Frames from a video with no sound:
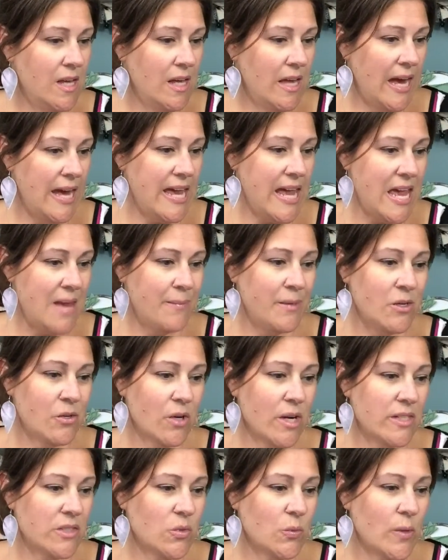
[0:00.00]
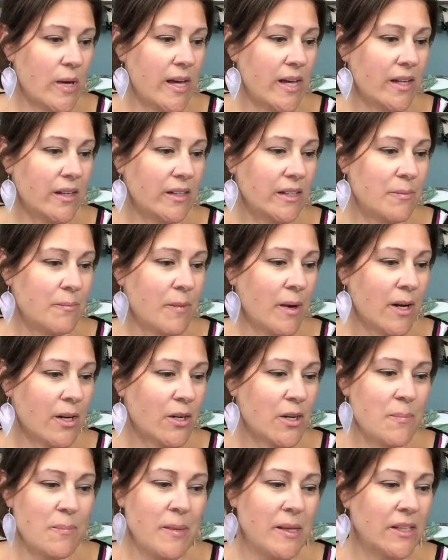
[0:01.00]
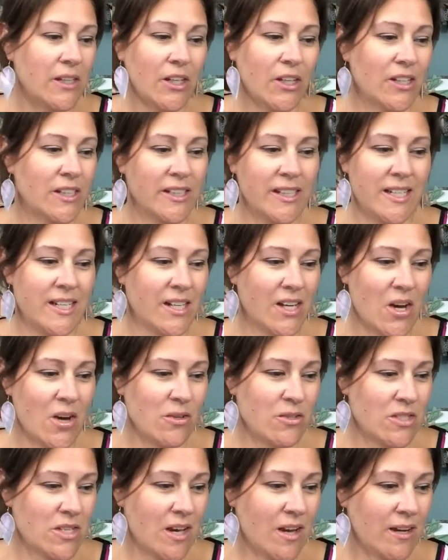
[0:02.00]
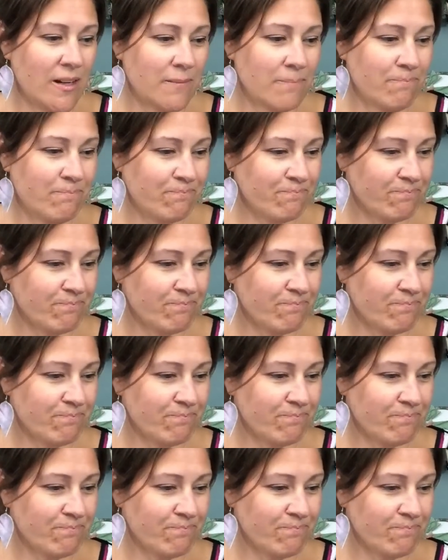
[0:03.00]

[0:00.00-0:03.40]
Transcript: Hi, Amy Cresswell and Margaret Miller and Linda Kozar.